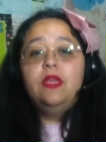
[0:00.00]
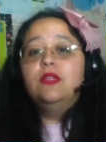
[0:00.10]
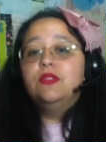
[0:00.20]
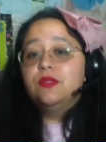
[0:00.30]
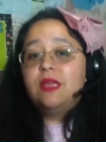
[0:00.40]

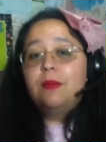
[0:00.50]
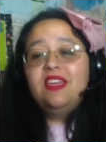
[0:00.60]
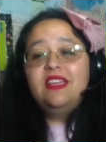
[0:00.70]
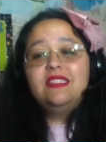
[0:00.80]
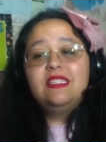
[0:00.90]
So some
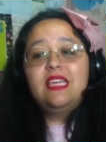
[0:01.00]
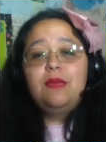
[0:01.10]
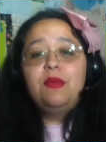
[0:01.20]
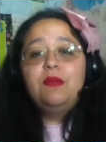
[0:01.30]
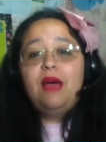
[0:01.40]
things to
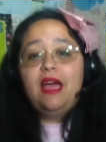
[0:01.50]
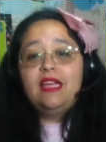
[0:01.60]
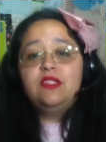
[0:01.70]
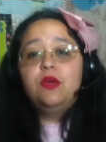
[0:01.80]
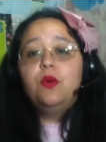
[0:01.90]
keep in mind